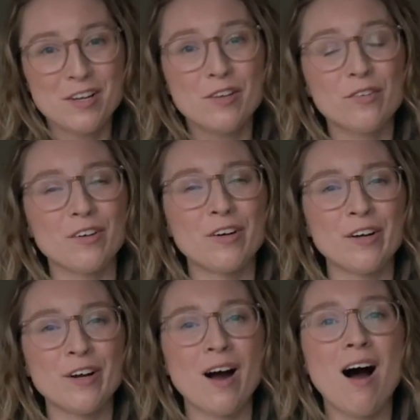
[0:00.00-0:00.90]

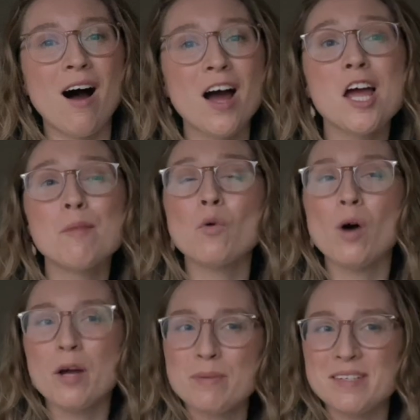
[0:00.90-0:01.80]
So I am
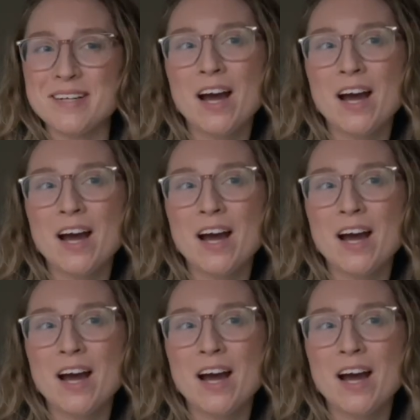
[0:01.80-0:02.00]
quite petite.